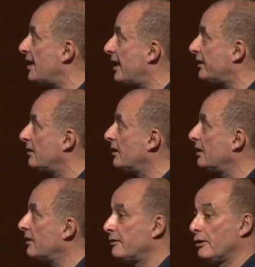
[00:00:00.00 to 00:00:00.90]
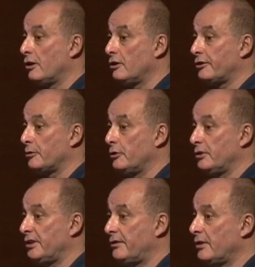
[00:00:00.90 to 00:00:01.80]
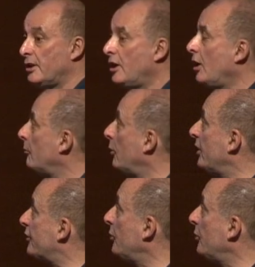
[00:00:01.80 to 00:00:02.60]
lack the Hoyle subunit. But what's